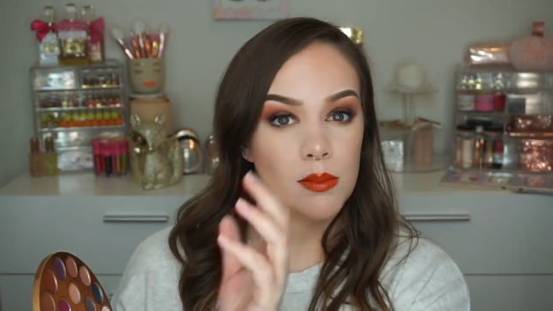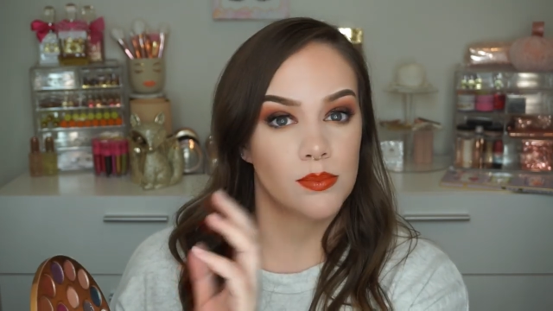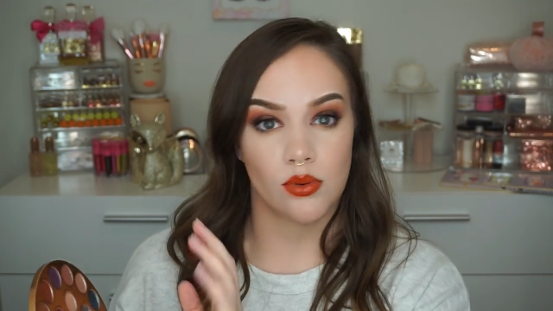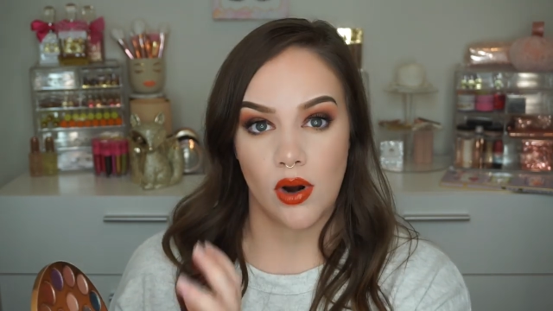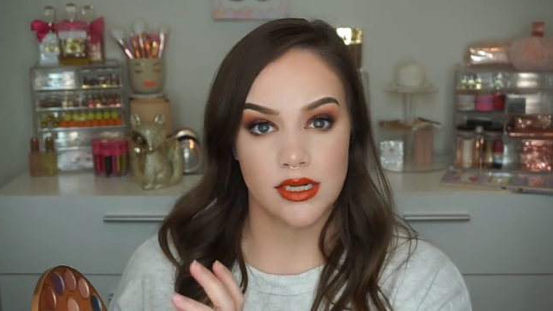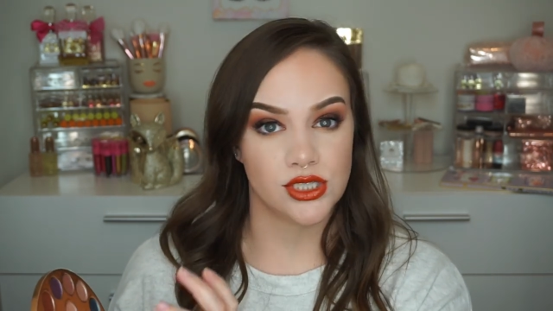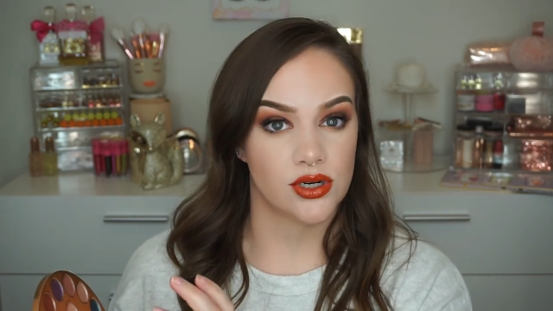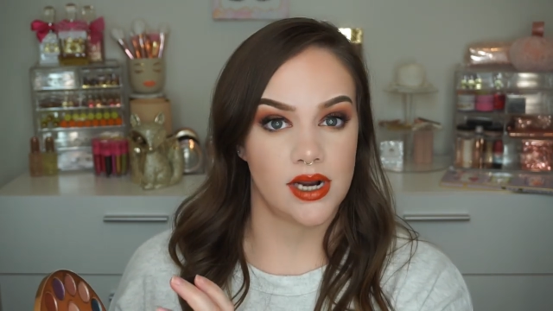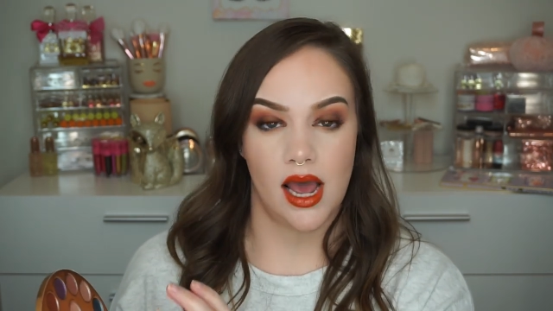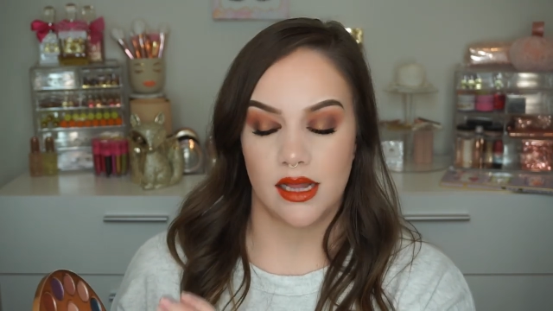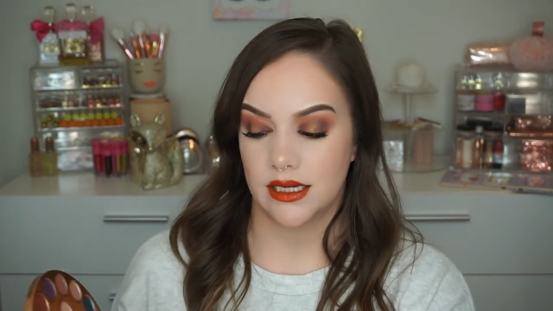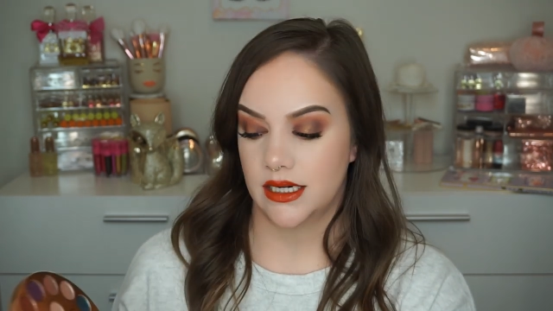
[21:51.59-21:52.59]
bronzer and
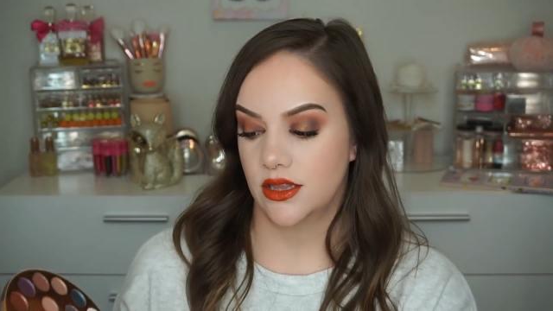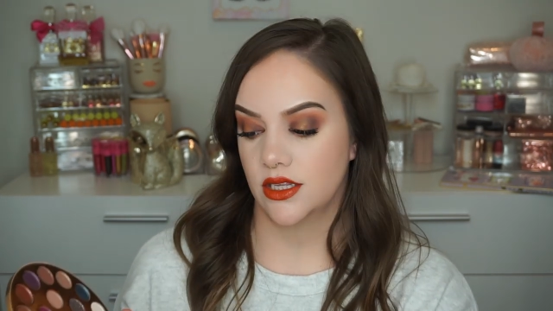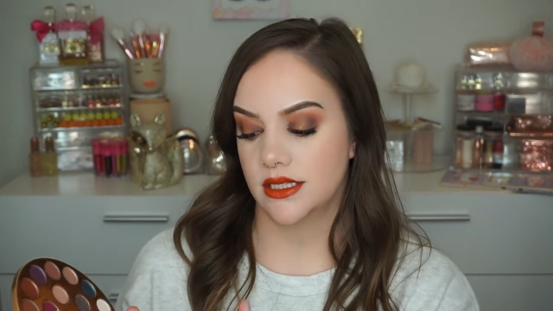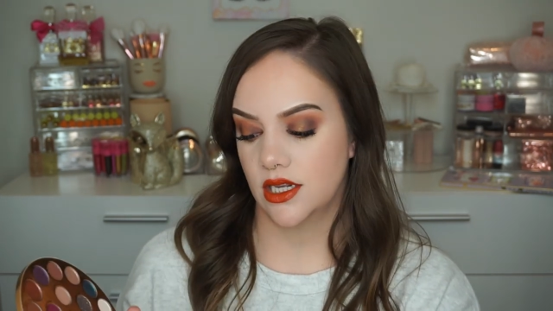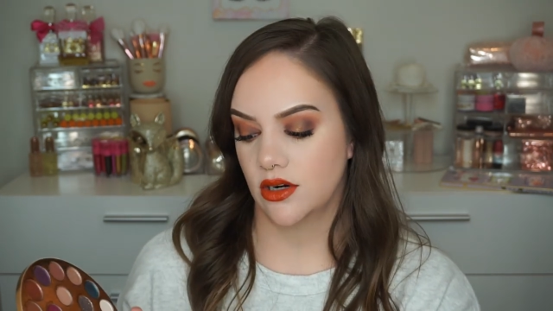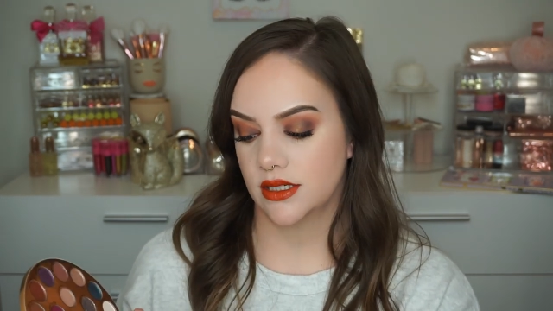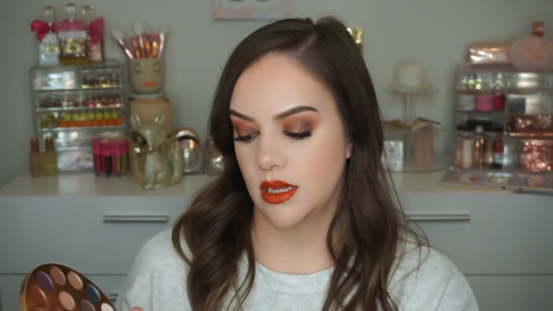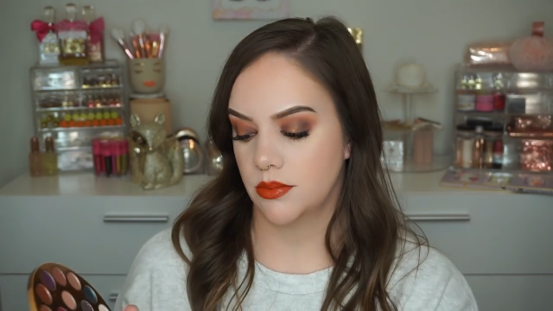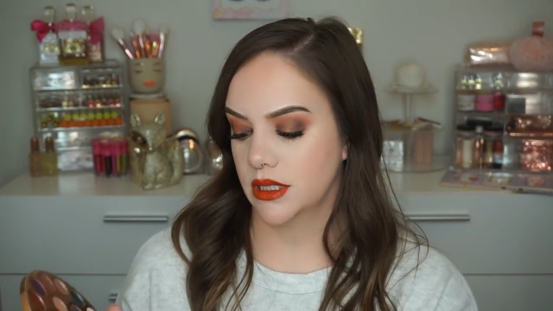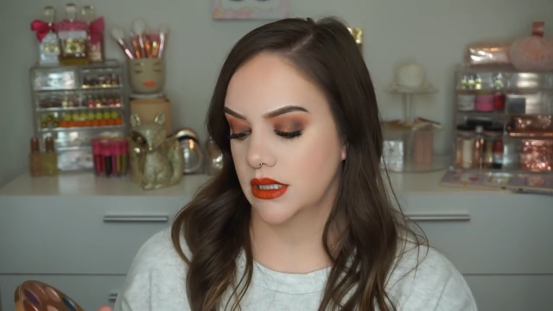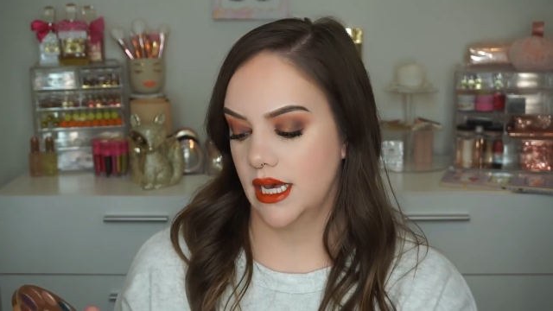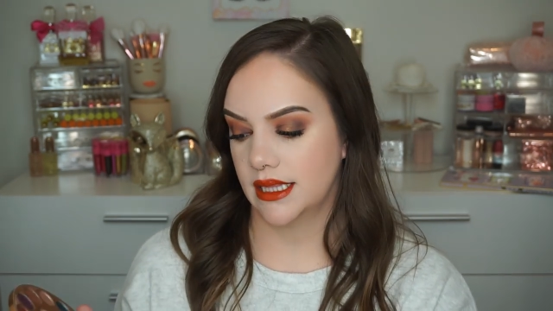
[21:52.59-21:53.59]
highlight in the center,
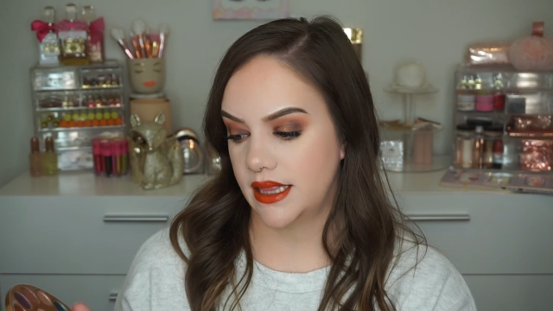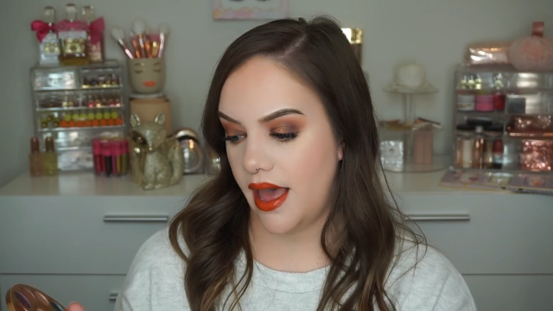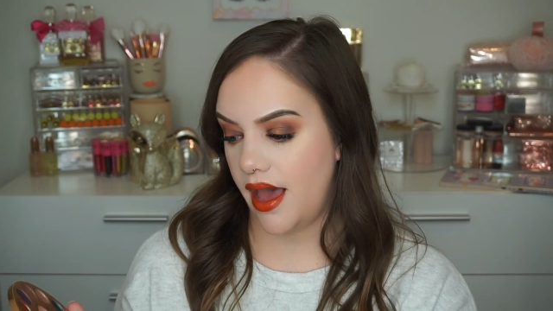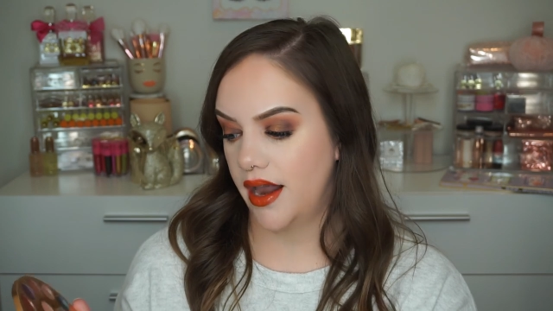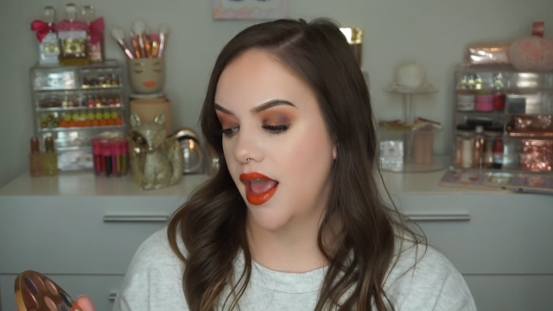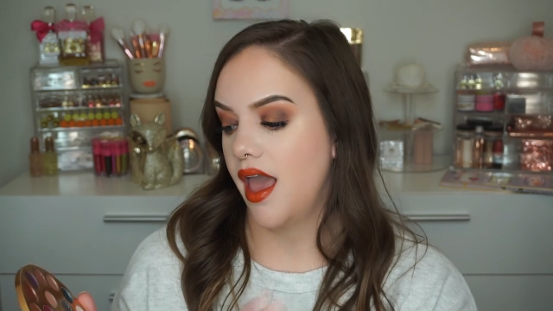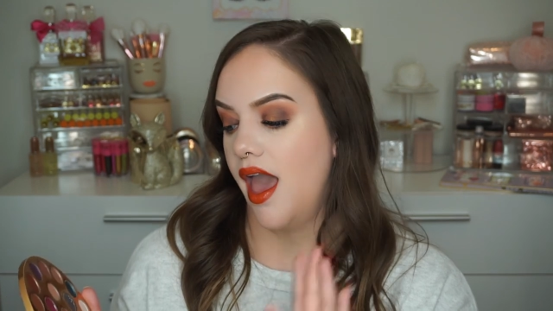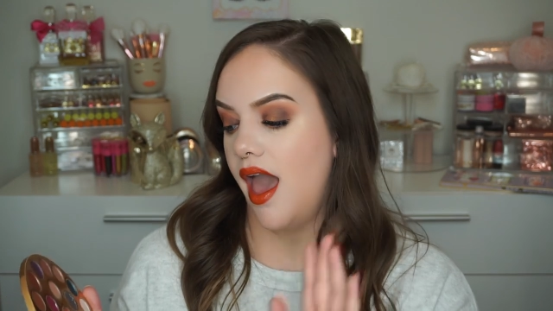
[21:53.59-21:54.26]
something like that.